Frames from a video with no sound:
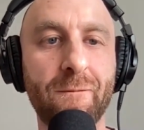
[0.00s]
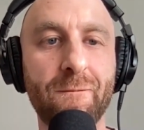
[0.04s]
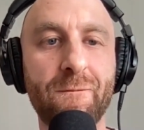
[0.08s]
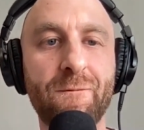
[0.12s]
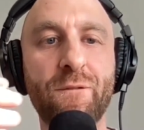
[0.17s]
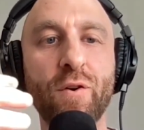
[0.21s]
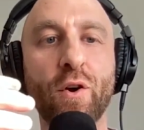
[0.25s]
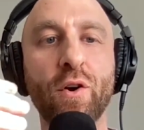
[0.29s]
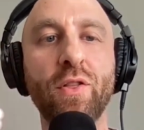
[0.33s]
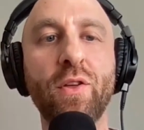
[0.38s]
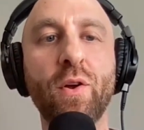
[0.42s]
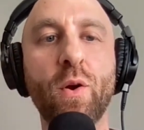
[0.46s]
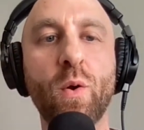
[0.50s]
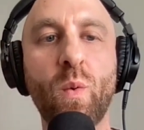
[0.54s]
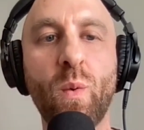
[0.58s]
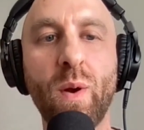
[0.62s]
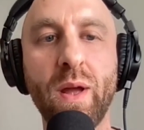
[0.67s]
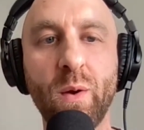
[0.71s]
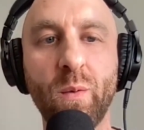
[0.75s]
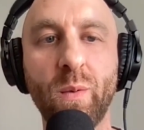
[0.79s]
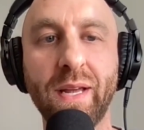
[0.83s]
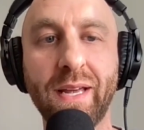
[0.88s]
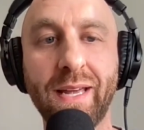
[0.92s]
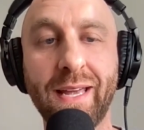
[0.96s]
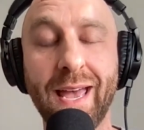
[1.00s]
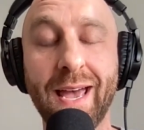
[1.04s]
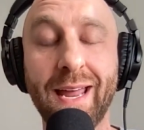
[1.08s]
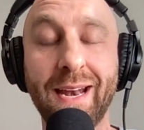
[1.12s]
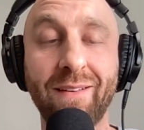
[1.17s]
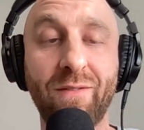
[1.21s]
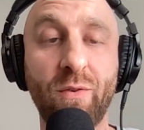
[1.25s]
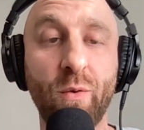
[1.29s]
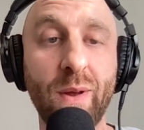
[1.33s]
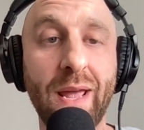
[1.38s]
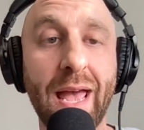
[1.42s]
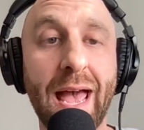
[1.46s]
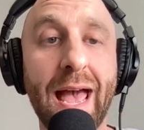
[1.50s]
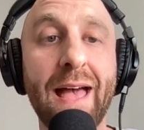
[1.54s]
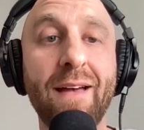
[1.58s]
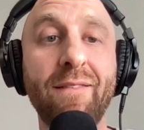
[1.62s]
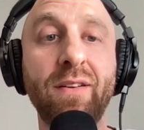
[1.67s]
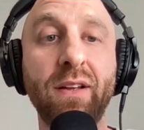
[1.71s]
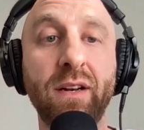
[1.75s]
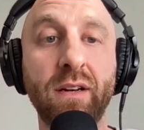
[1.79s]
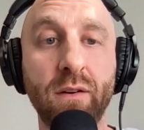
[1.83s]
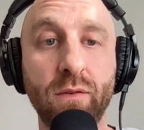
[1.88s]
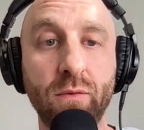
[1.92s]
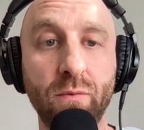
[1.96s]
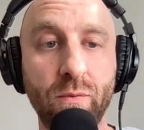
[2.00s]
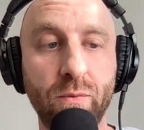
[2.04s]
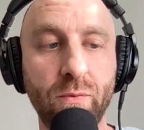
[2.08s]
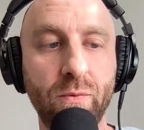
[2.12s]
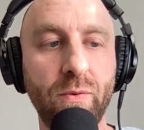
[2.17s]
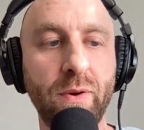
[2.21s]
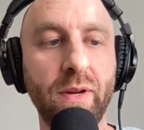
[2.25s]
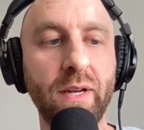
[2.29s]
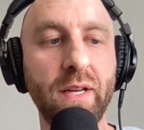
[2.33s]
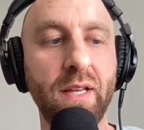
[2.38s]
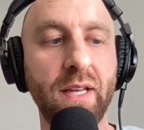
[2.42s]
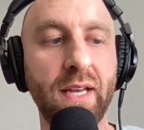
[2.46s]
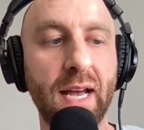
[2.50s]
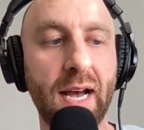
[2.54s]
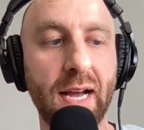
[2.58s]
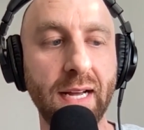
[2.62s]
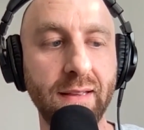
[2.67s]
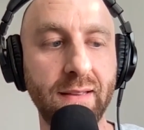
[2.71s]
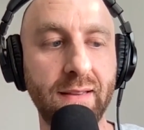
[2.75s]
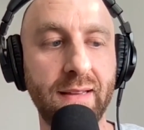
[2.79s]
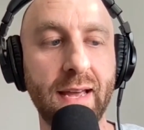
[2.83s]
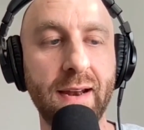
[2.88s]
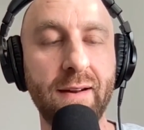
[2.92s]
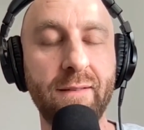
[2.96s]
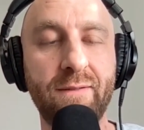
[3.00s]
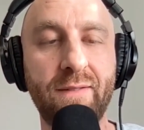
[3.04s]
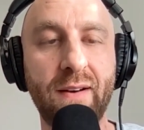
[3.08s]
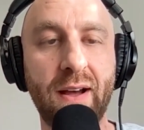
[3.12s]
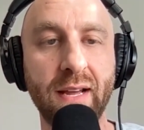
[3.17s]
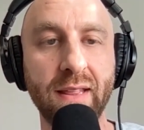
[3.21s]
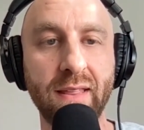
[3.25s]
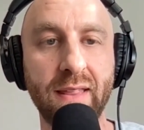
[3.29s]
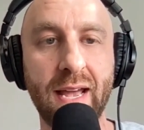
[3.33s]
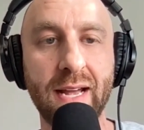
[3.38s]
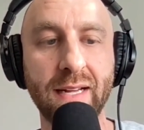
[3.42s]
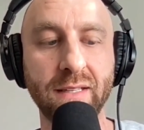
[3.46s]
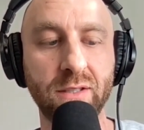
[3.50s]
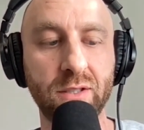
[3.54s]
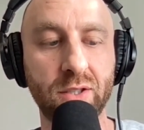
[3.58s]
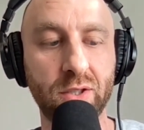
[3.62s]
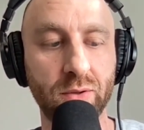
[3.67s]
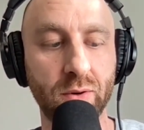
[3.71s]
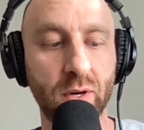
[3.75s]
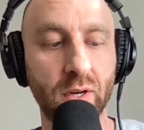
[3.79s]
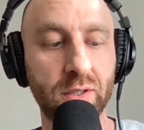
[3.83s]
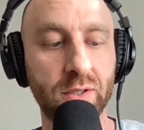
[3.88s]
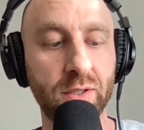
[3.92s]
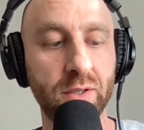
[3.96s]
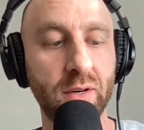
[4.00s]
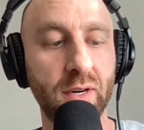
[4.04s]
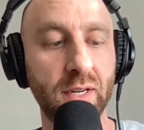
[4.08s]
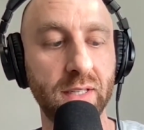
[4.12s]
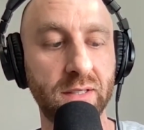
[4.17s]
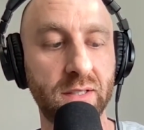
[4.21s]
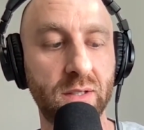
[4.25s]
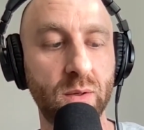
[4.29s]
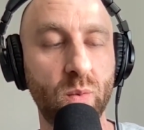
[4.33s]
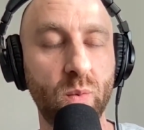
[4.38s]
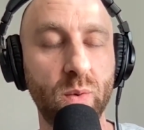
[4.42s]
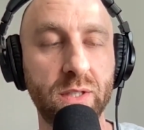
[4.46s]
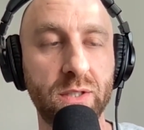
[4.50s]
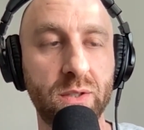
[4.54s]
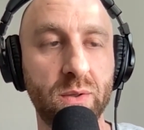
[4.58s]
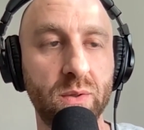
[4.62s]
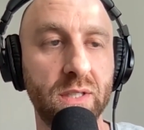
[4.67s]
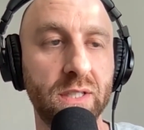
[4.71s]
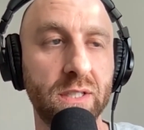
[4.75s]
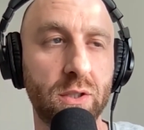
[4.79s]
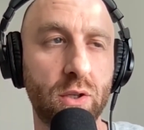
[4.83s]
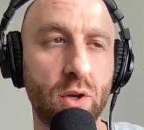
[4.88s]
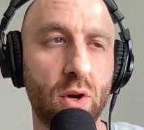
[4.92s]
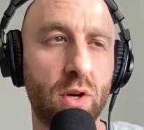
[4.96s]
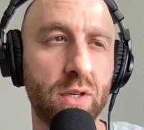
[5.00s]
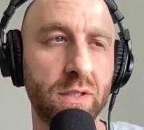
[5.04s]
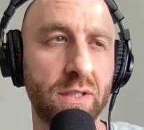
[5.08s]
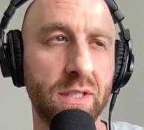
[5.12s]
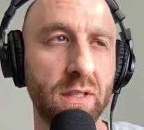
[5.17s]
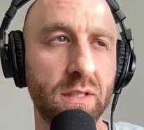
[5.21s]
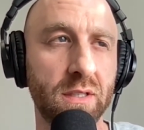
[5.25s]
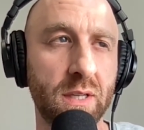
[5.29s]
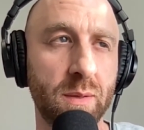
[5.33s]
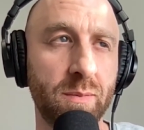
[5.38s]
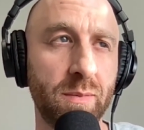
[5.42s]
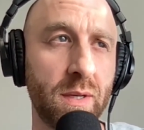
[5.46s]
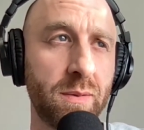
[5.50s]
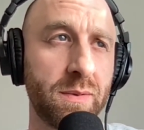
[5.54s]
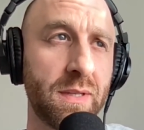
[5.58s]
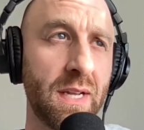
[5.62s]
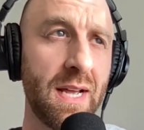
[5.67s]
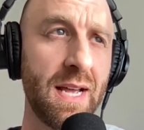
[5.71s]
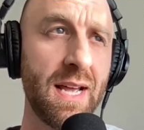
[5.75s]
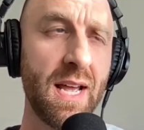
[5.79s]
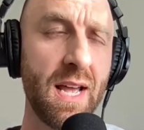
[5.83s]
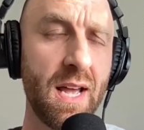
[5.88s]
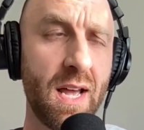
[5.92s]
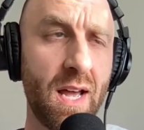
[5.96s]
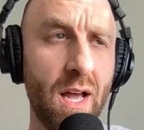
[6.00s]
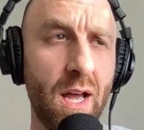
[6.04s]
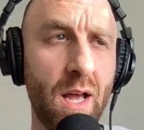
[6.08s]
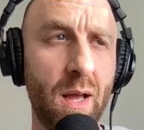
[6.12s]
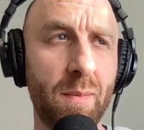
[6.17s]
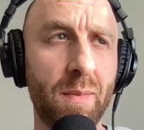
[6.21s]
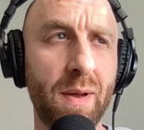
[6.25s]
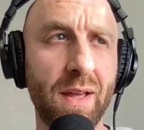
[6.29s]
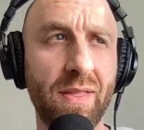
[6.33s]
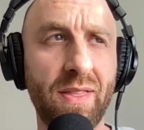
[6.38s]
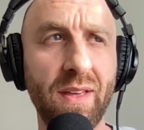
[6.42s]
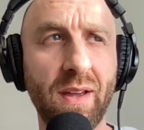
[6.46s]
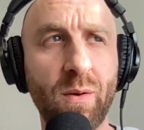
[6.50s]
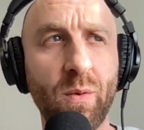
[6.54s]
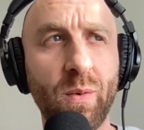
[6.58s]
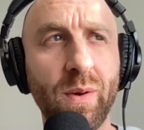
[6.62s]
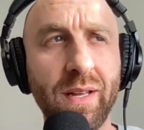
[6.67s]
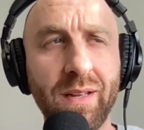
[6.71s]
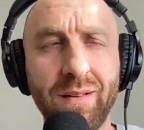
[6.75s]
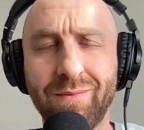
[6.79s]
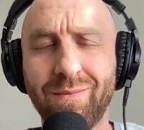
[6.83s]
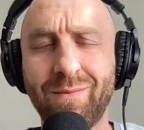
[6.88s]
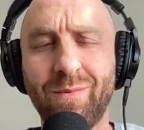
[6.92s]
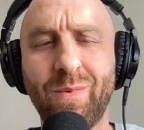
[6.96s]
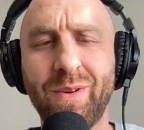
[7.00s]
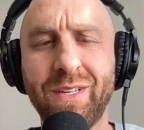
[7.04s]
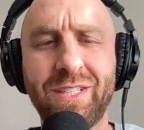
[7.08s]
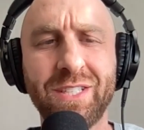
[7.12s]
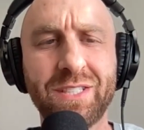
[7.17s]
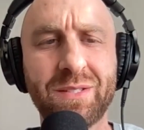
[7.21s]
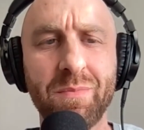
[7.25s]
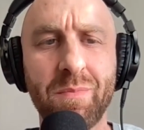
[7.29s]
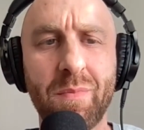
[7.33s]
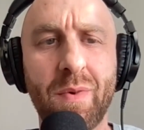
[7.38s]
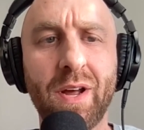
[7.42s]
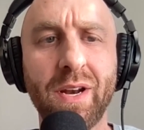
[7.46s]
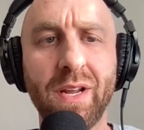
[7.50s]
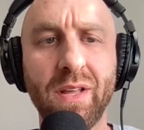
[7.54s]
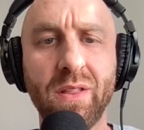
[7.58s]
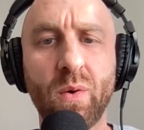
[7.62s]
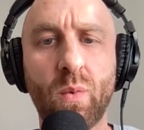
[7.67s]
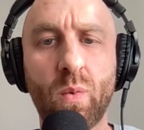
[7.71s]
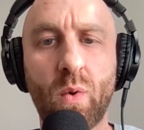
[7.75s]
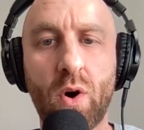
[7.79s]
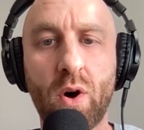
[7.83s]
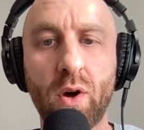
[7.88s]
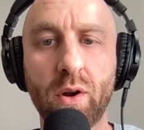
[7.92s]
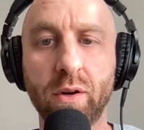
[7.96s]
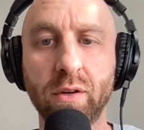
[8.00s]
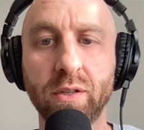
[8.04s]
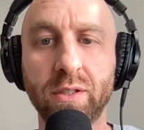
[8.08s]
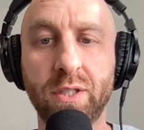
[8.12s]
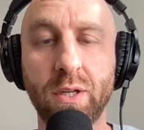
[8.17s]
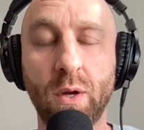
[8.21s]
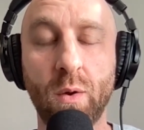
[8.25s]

The further away we get, if we haven't really identified that structure as to which is causing the symptoms, I think we just muddy the water.